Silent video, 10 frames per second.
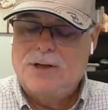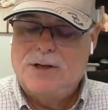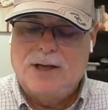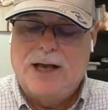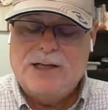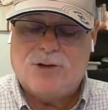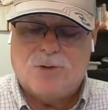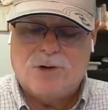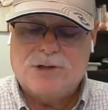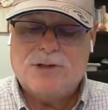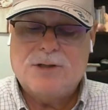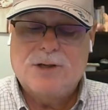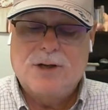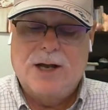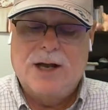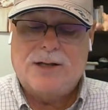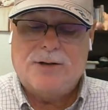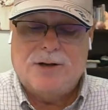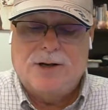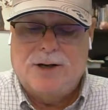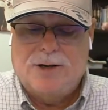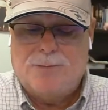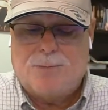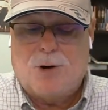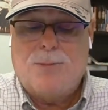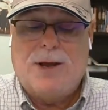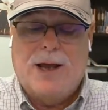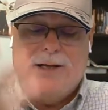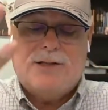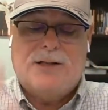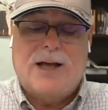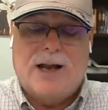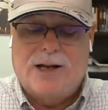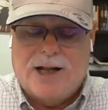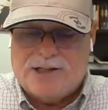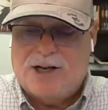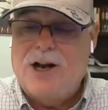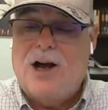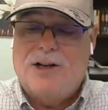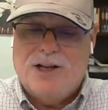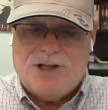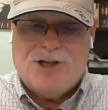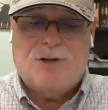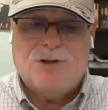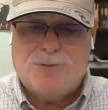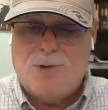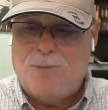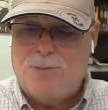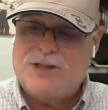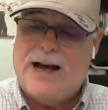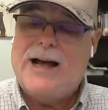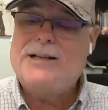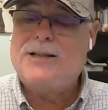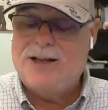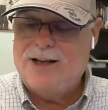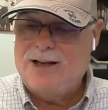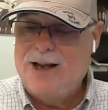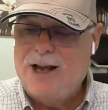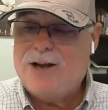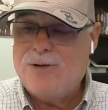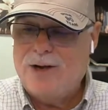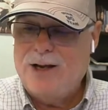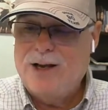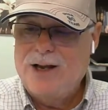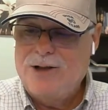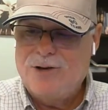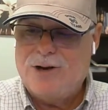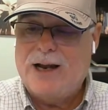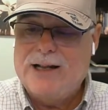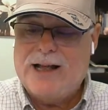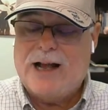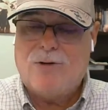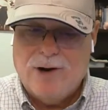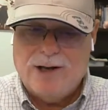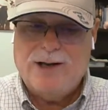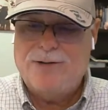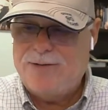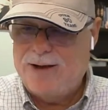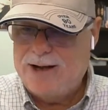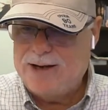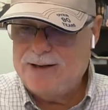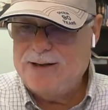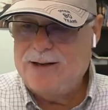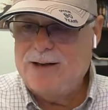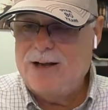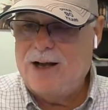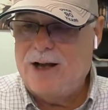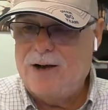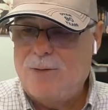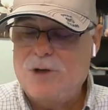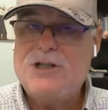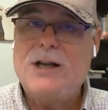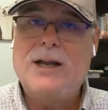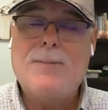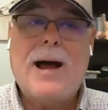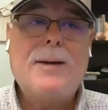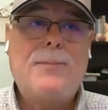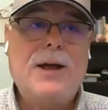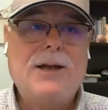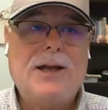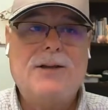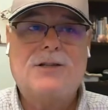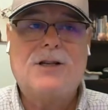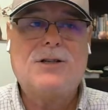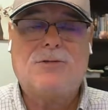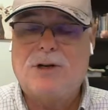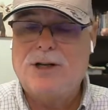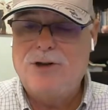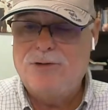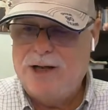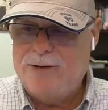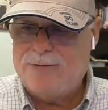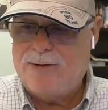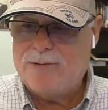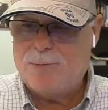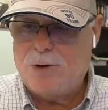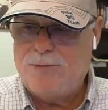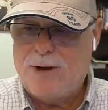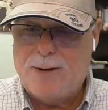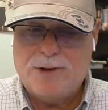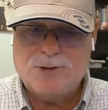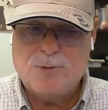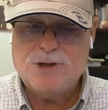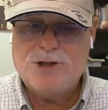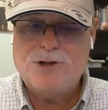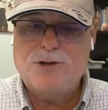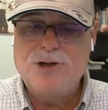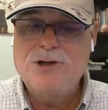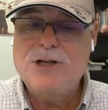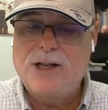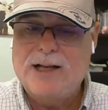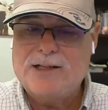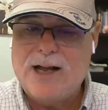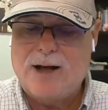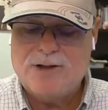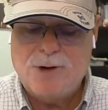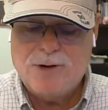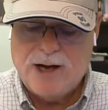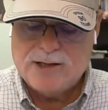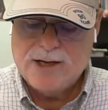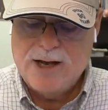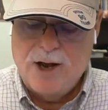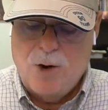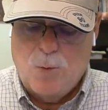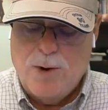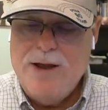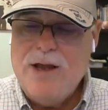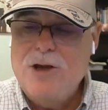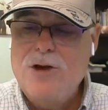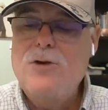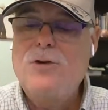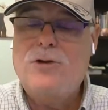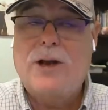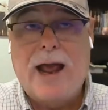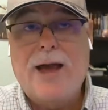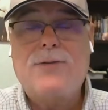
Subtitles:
heat source, it permeates that's an additional smoke. Besides the hickory, you're getting that grilling effect, which in my opinion gives us a really unique flavor profile because we're still using that style of smokehouse. We use and have